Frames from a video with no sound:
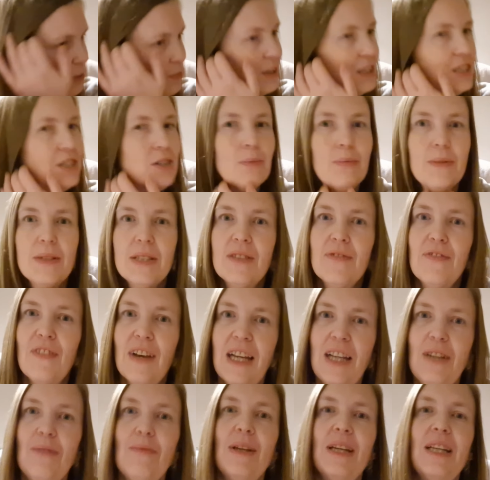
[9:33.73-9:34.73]
which I was
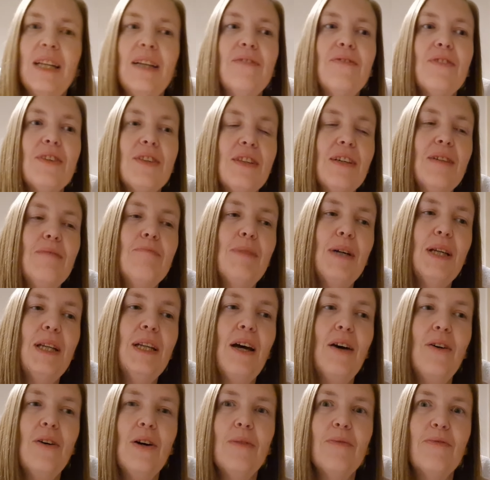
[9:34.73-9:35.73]
fine with and everything, but
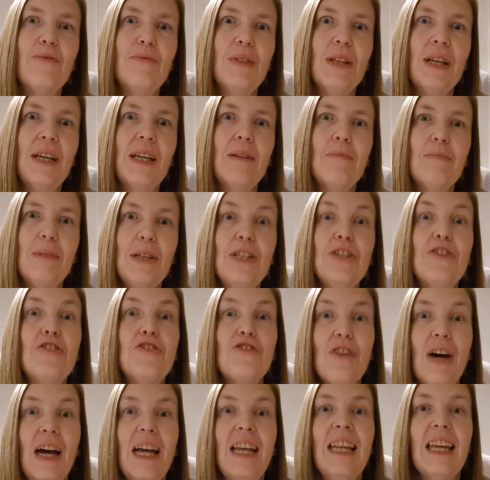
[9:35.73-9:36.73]
now I've like been
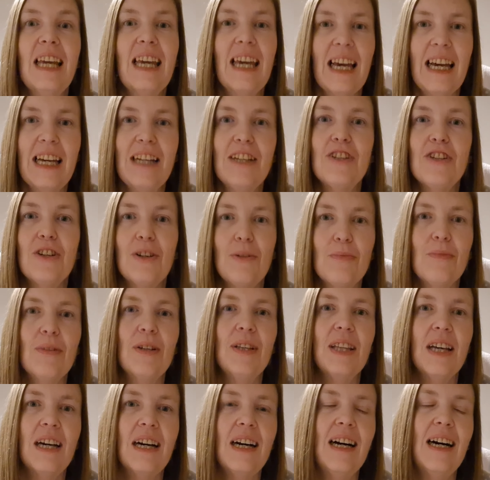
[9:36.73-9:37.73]
trying to catch up
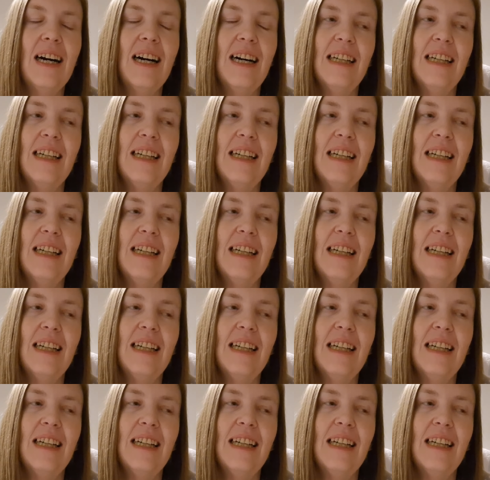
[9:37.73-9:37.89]
with that